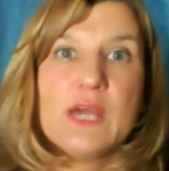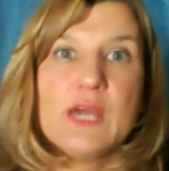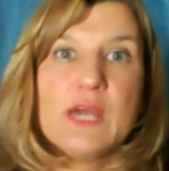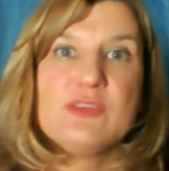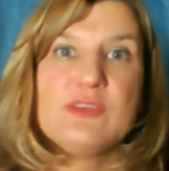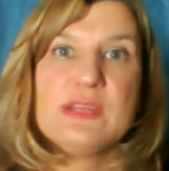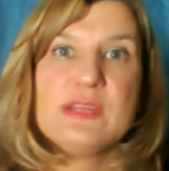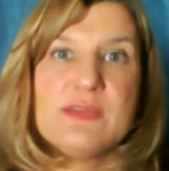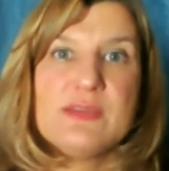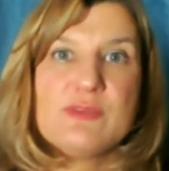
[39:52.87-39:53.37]

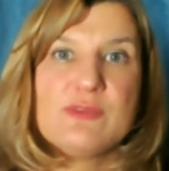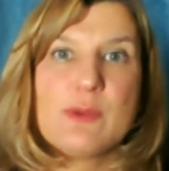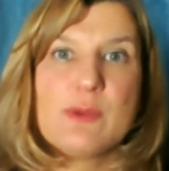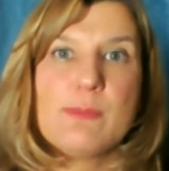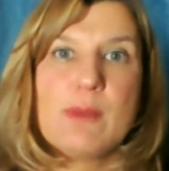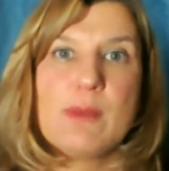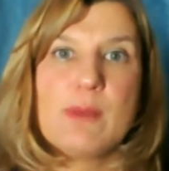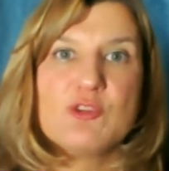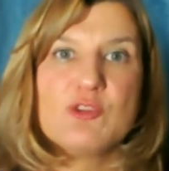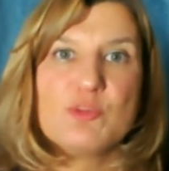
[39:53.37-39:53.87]
to live a
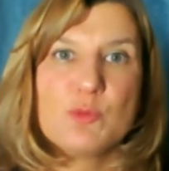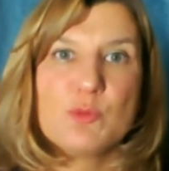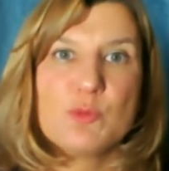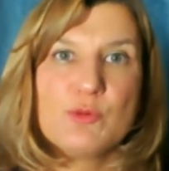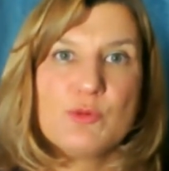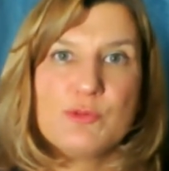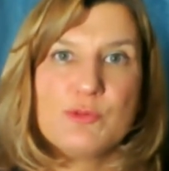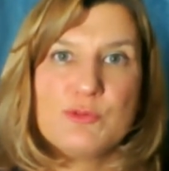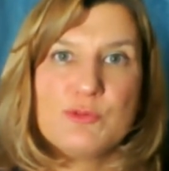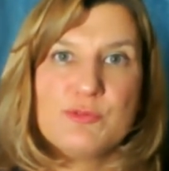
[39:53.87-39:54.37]
much more
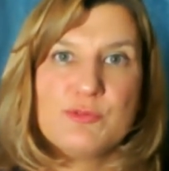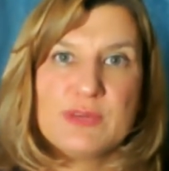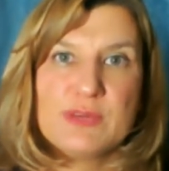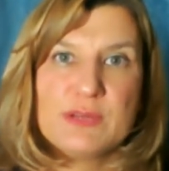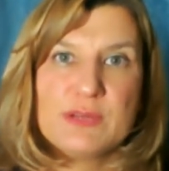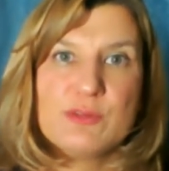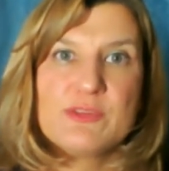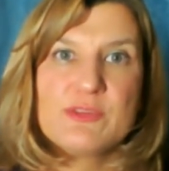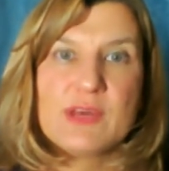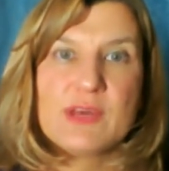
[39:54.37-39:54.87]

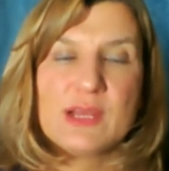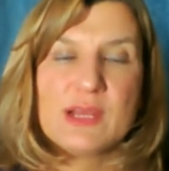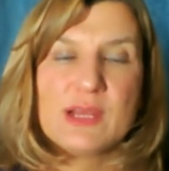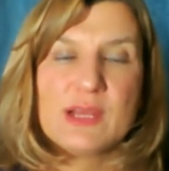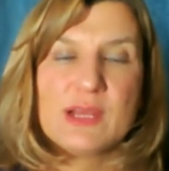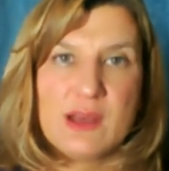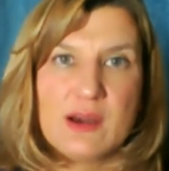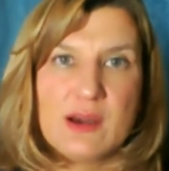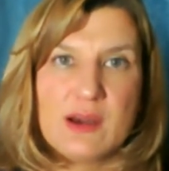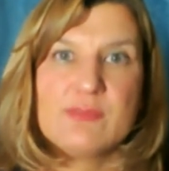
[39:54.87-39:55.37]
fulfilled
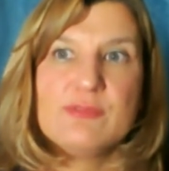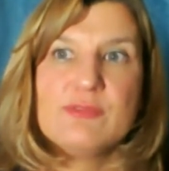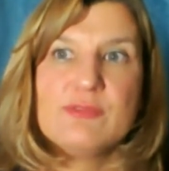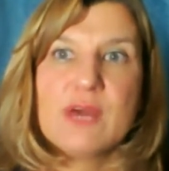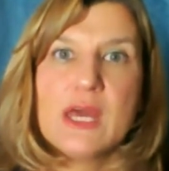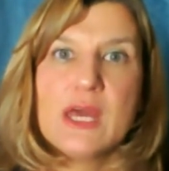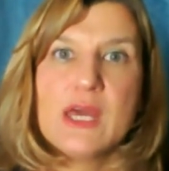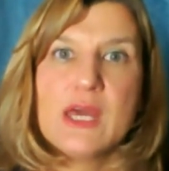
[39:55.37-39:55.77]
life.